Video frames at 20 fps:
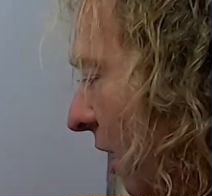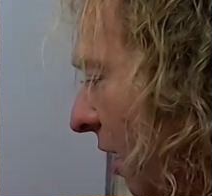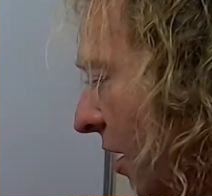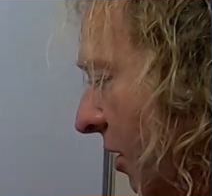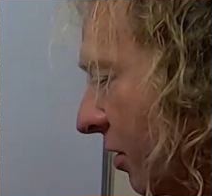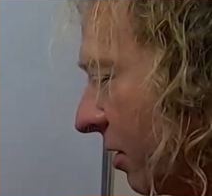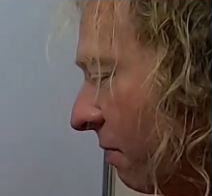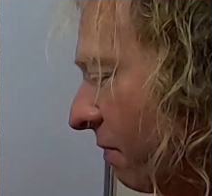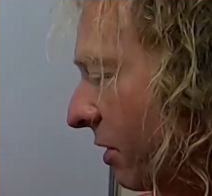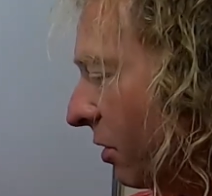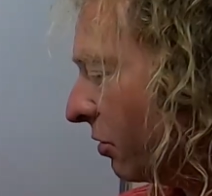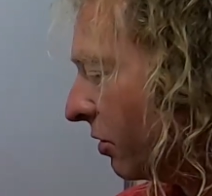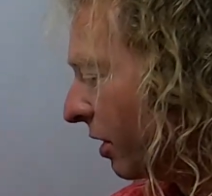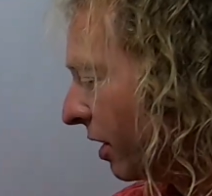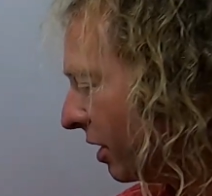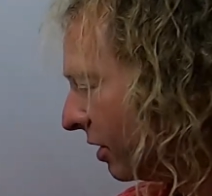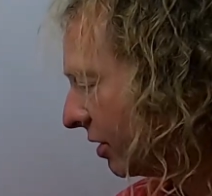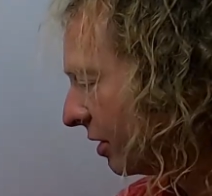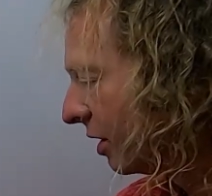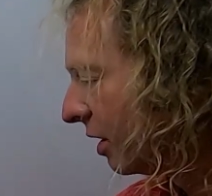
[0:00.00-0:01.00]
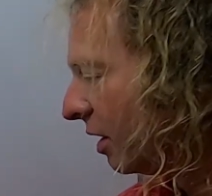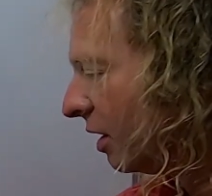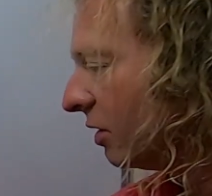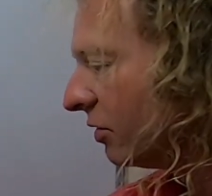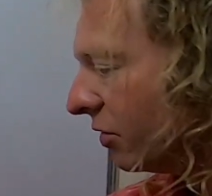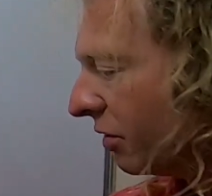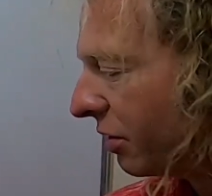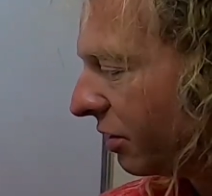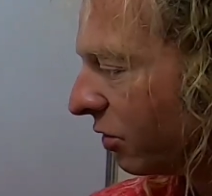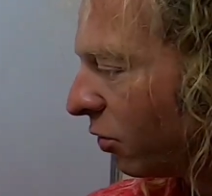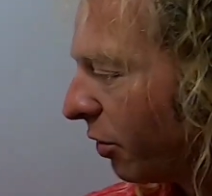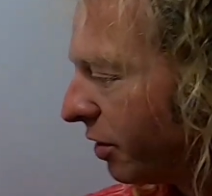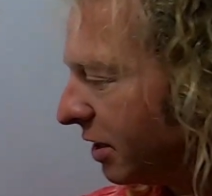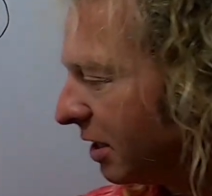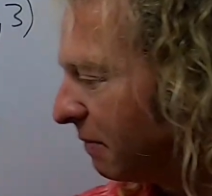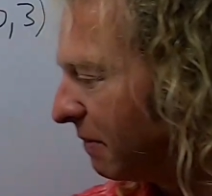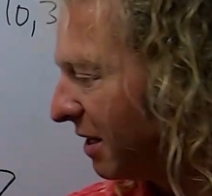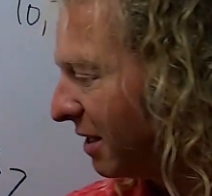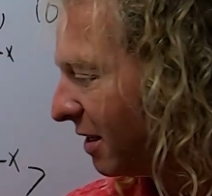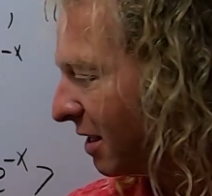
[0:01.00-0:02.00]
is compute this. So this is
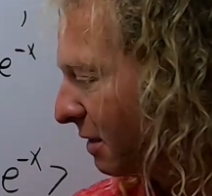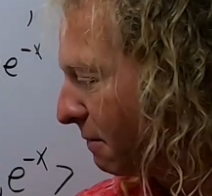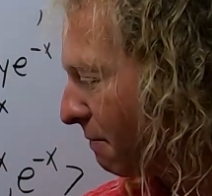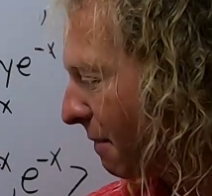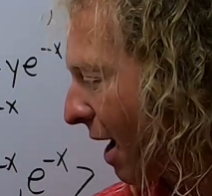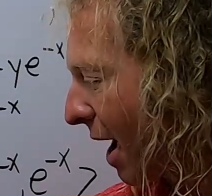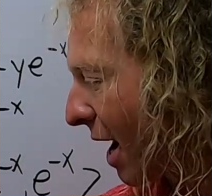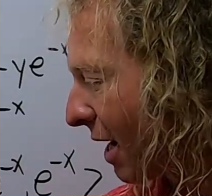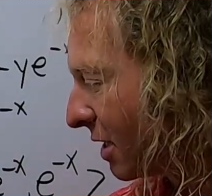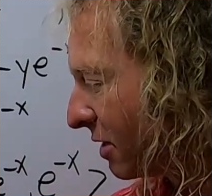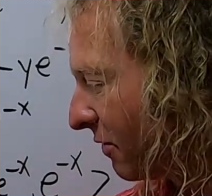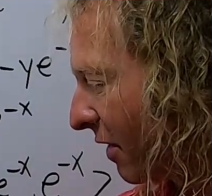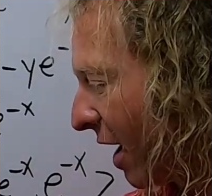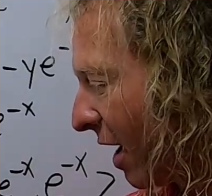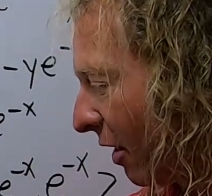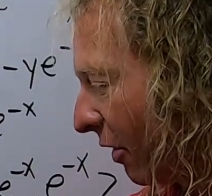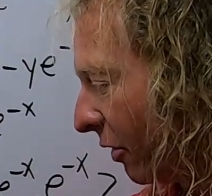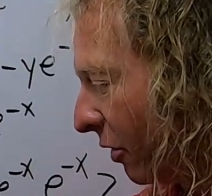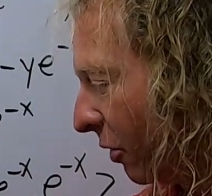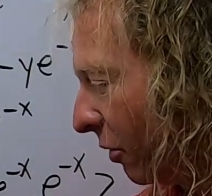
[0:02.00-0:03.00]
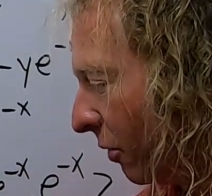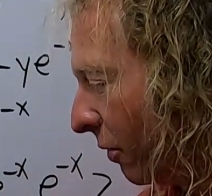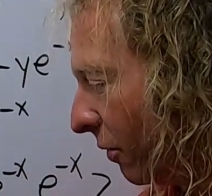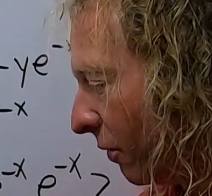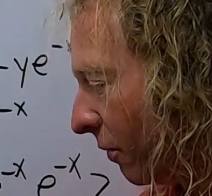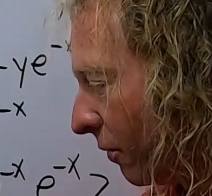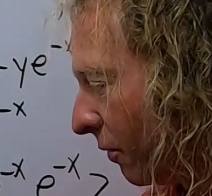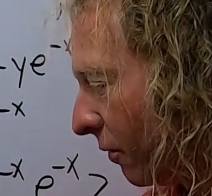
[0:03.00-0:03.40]
going to be the max value